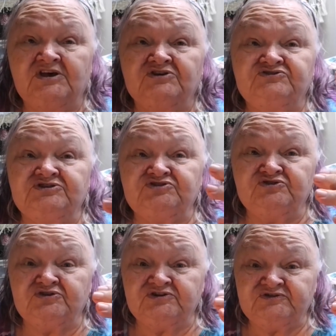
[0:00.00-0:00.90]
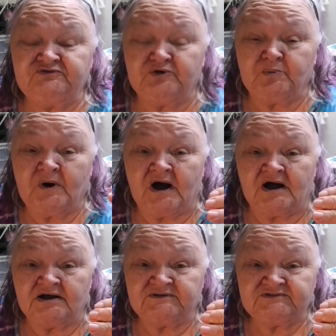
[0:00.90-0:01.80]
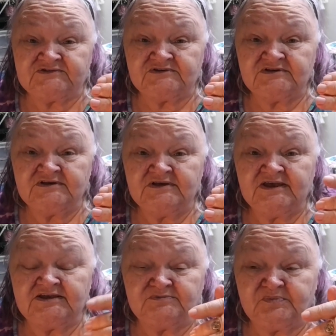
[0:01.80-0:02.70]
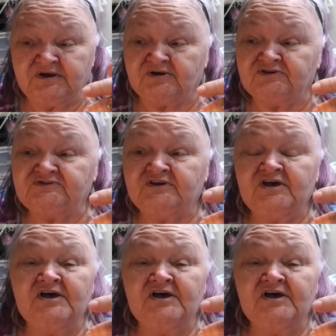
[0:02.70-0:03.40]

She took us for walks in Paris